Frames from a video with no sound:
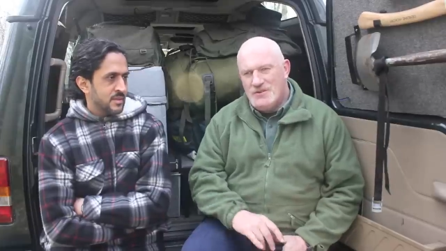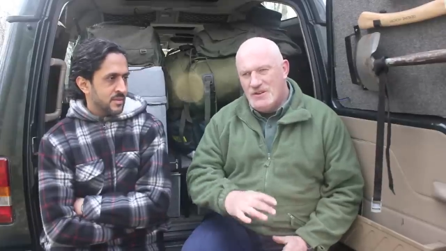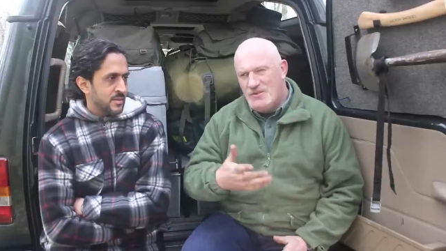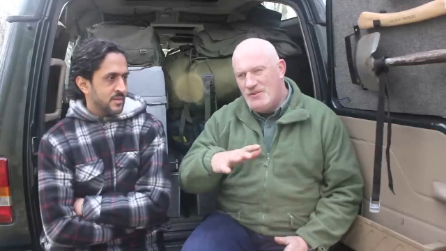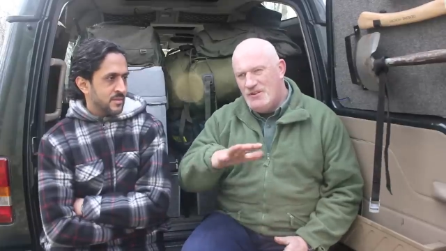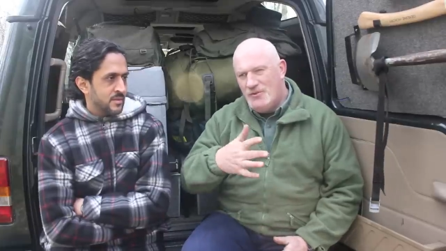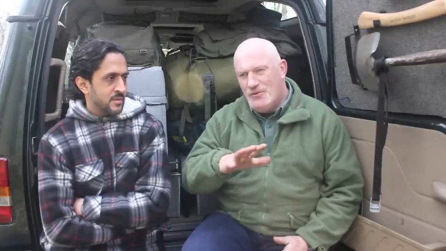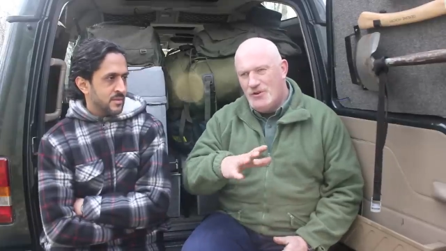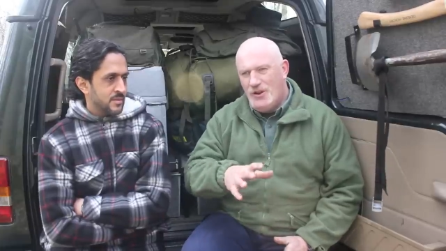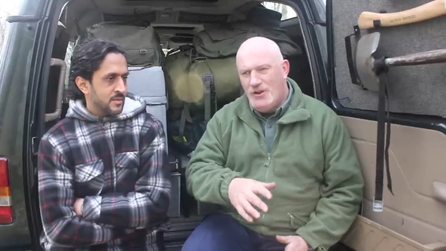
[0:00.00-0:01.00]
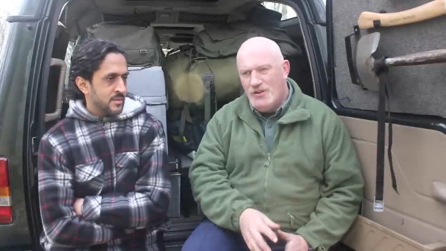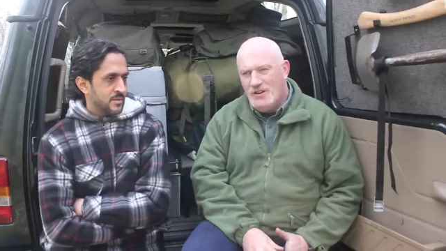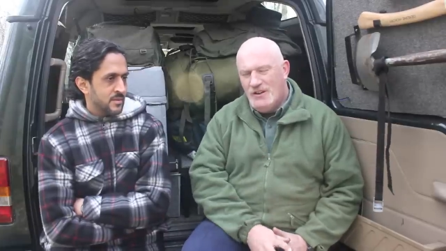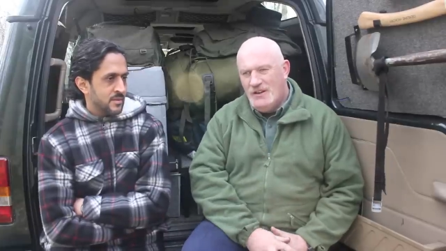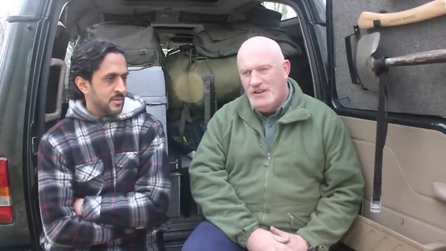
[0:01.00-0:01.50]
Speaker 1: So 3 or 4
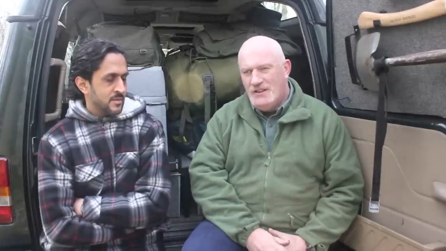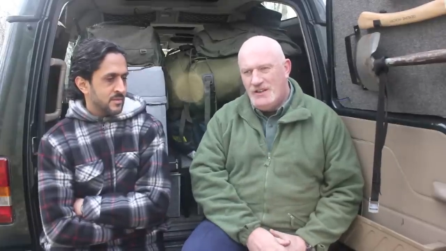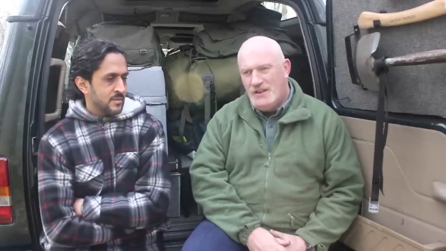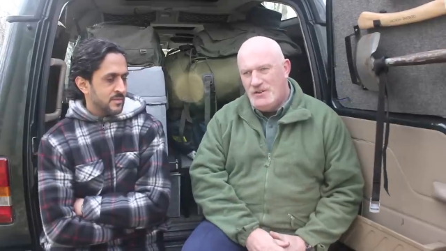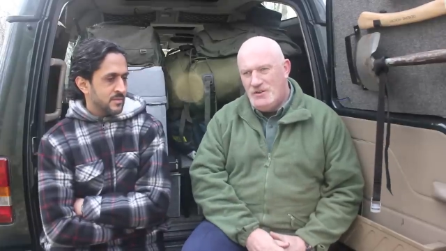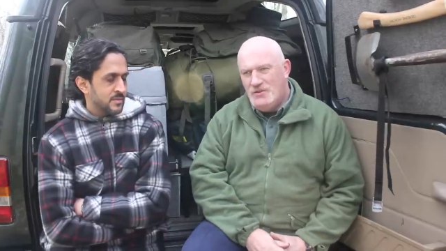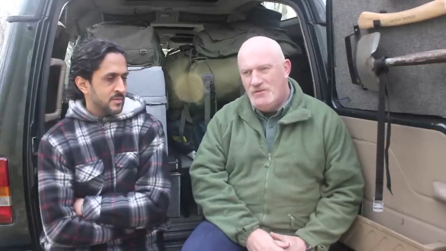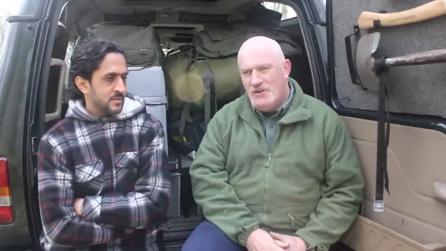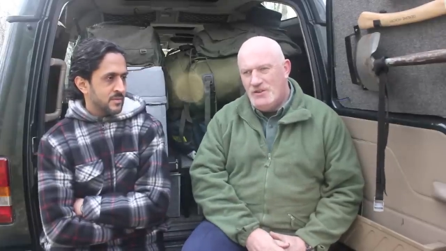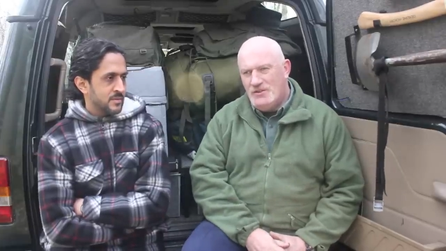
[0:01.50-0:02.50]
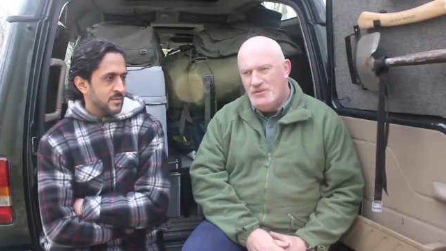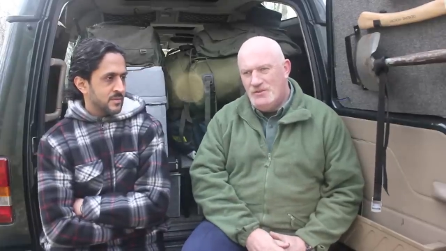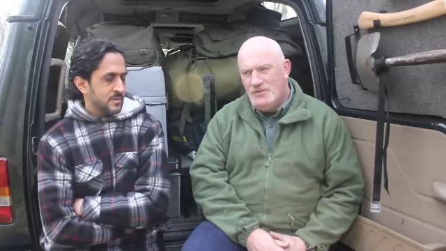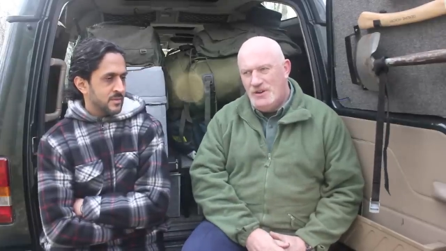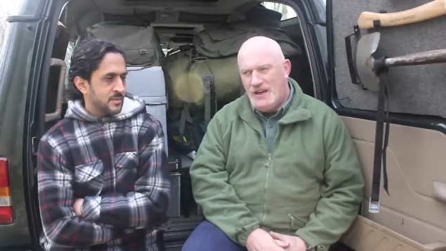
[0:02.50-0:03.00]
o'clock, you know, you have got
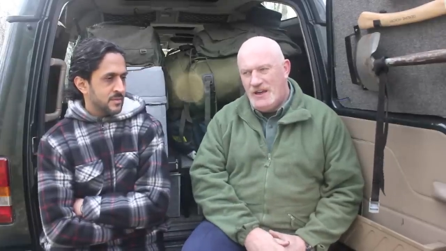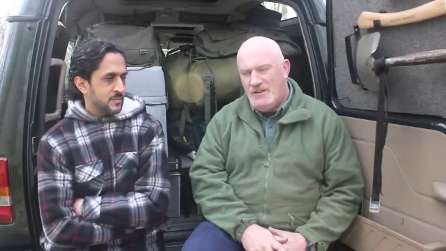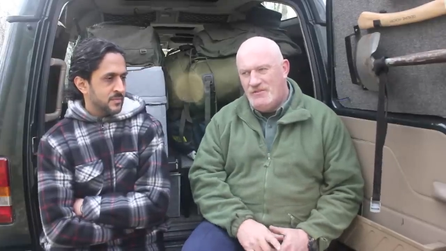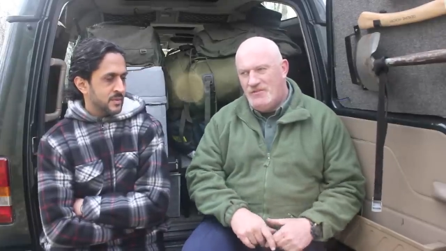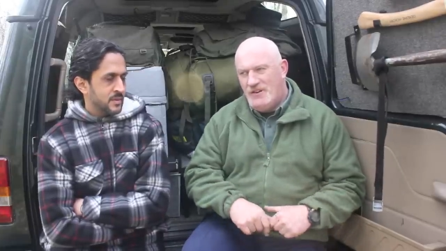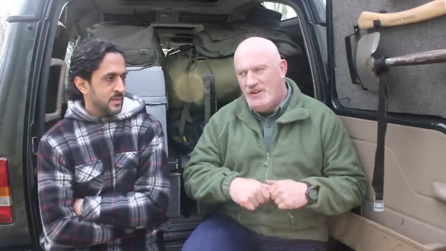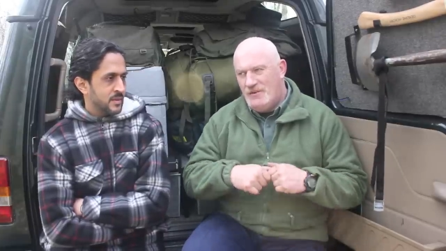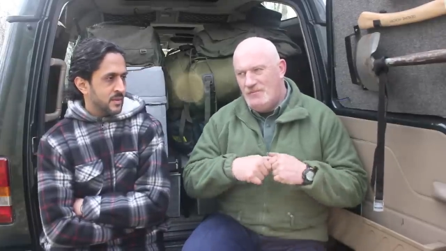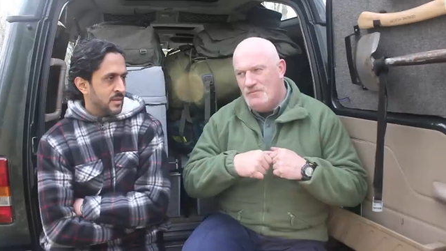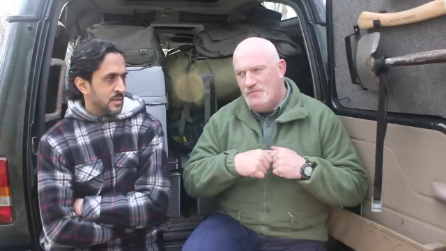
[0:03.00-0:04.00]
to have